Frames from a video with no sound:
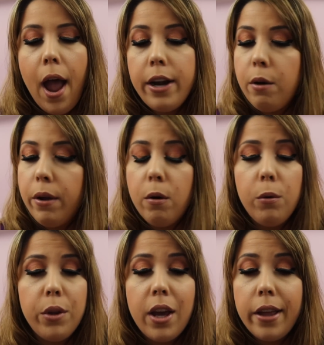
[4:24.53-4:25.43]
I know I
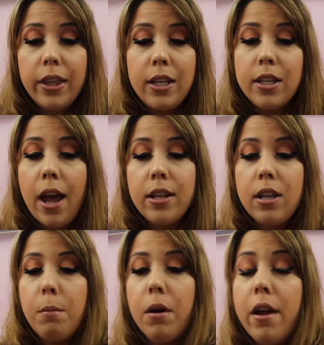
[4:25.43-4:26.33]
only got these last
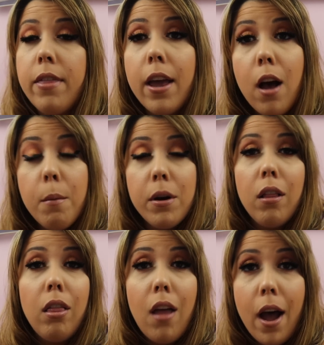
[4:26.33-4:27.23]
summer and they come in a
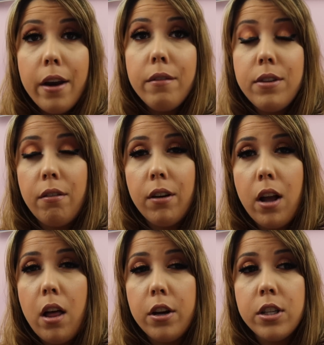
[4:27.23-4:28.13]
lot of different
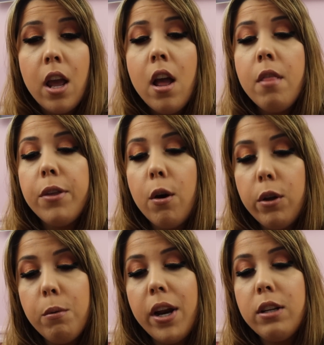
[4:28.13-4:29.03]
colors. The
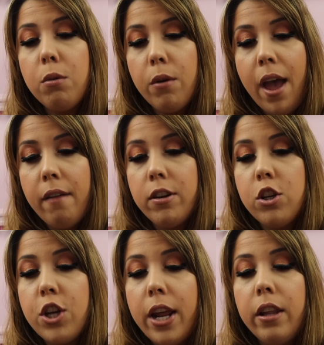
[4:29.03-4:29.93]
only one I don't have is
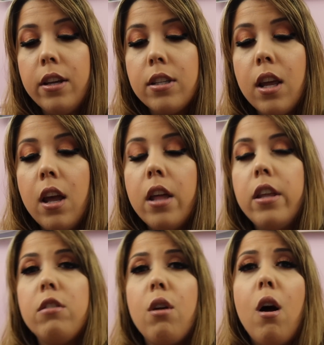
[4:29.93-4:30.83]
Shayla's.
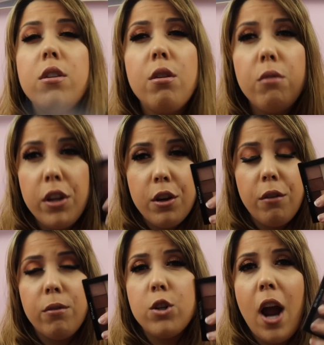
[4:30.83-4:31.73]
These are also really
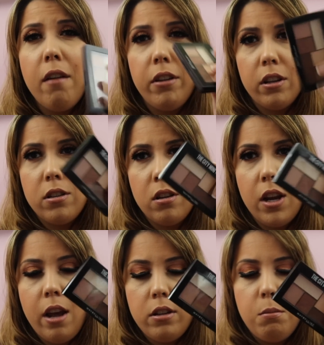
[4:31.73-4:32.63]
good for traveling because look
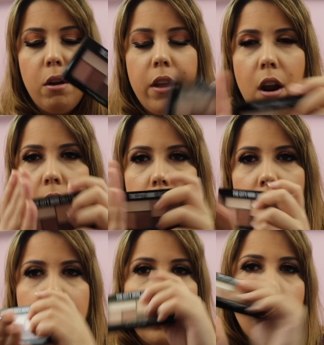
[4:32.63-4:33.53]
at how small they are.
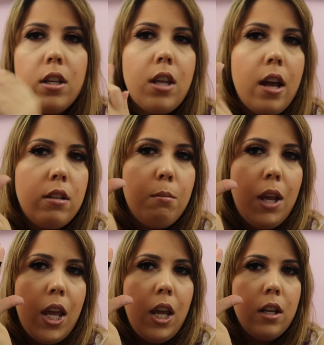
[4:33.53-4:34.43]
It's like the size of my
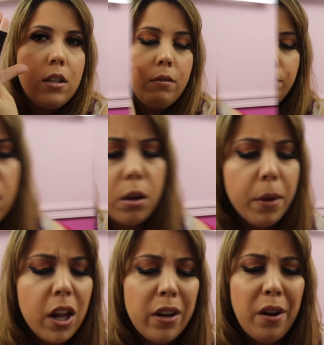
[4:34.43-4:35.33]
hand. Let's talk
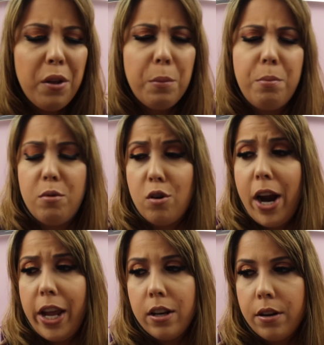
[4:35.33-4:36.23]
about another
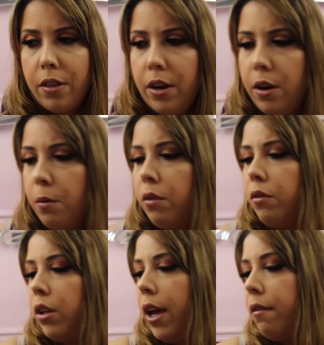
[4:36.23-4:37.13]
brand that no one
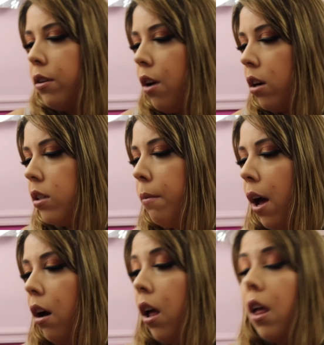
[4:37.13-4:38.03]
really ever talks
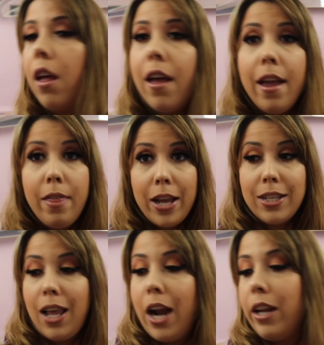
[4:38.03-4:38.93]
about, and that's
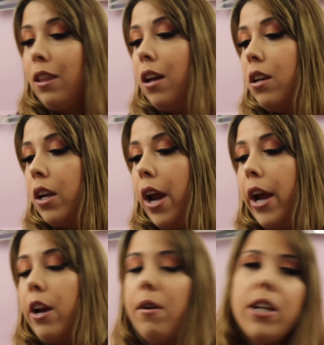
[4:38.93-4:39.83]
Lottie London.
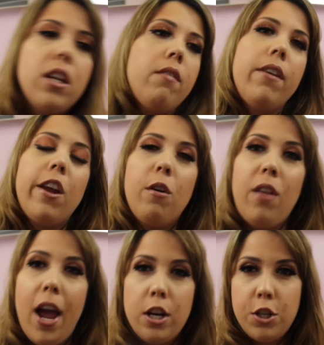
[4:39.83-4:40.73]
I know I did a video
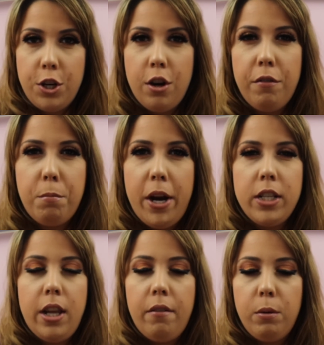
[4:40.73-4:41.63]
last year of
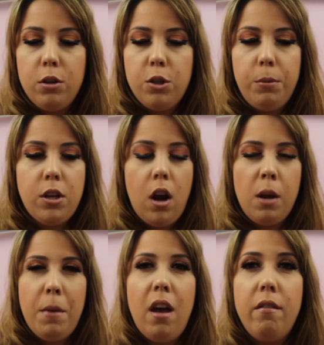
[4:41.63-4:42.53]
brands that everyone should be
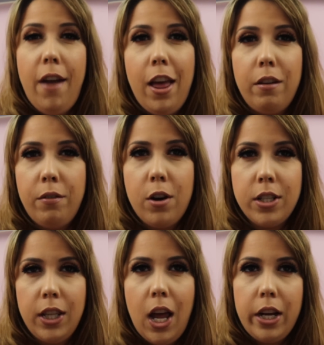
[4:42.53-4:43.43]
talking about, and Violet
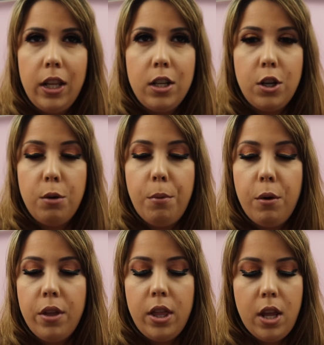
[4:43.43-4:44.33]
Voss and Lottie London are
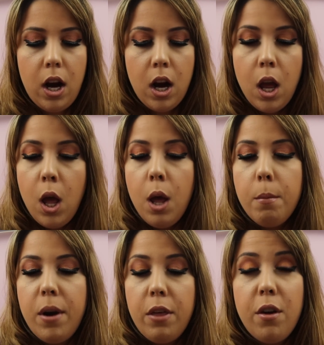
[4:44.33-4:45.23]
both in there,
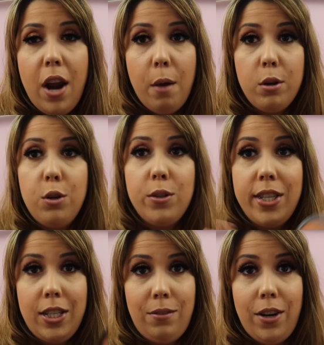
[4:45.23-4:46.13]
but I thought I would use
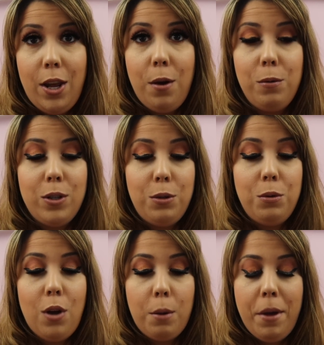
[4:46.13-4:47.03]
this video
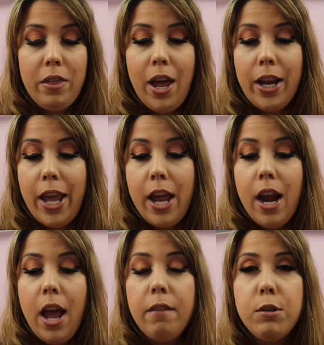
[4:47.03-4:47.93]
to talk about that
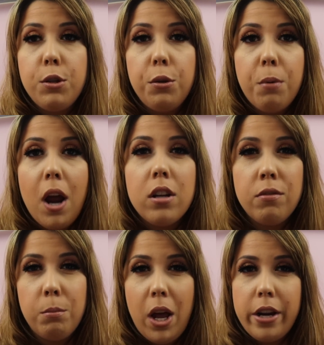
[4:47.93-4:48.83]
again. I have 2 products
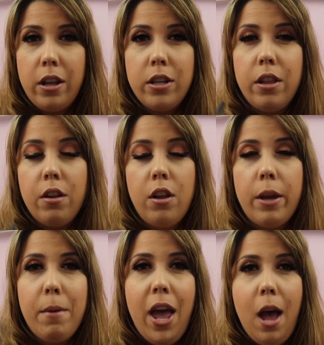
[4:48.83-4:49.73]
from Lottie London that are
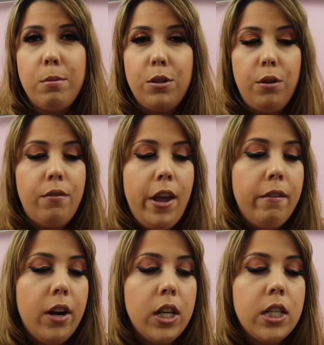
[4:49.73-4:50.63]
like my absolute
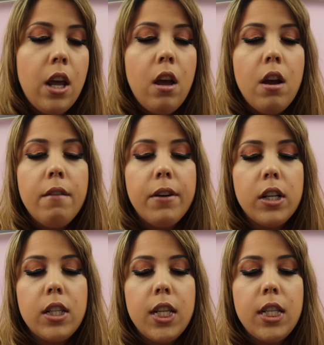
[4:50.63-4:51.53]
favorites.
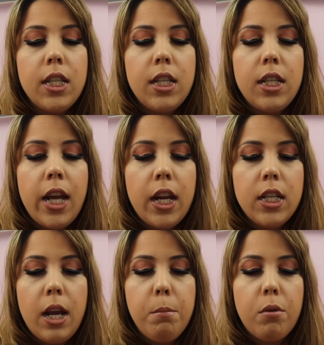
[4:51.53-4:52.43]
First, this is the Tan
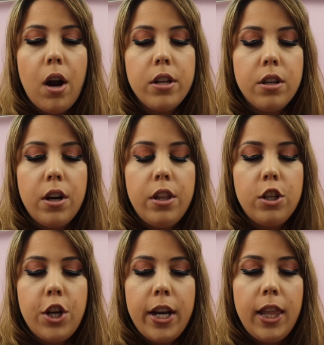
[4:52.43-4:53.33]
Time Bronzer in the
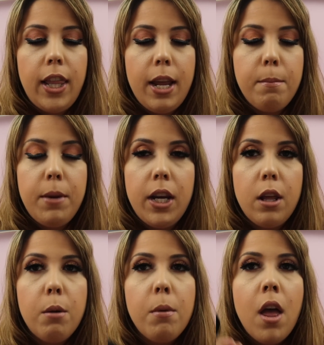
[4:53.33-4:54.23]
shade Light
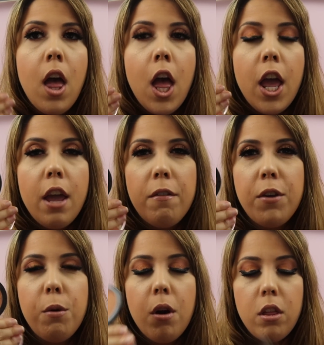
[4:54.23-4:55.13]
Medium. If
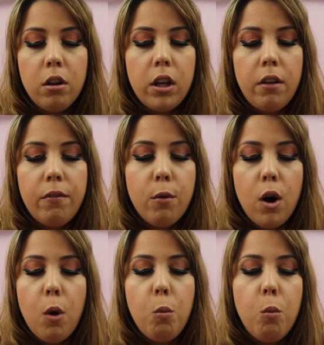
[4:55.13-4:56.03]
you are looking for
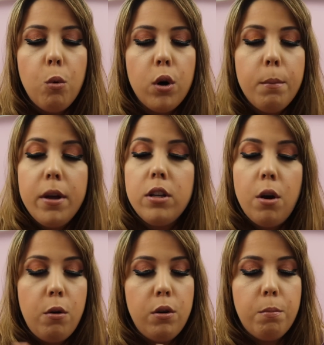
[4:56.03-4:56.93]
a warm
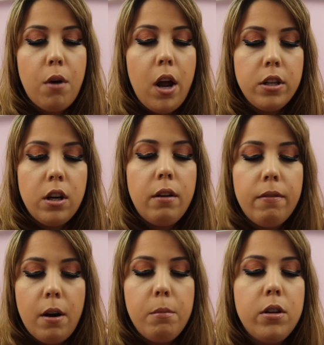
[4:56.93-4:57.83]
toned bronzer
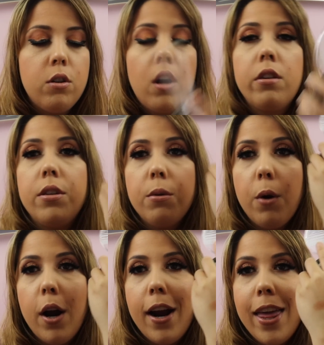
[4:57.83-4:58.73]
from the
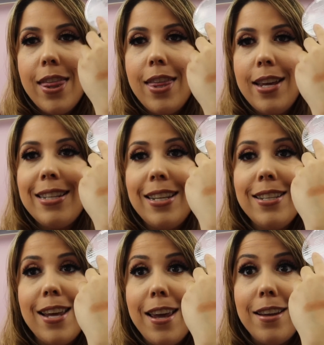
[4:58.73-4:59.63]
drugstore, this
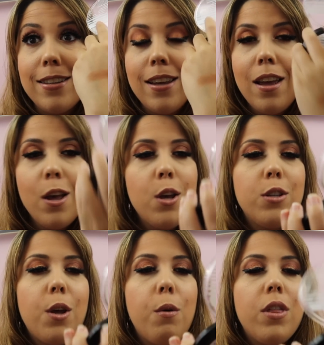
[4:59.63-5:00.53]
is it.
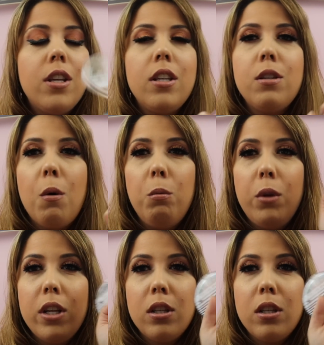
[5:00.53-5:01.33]
So this is only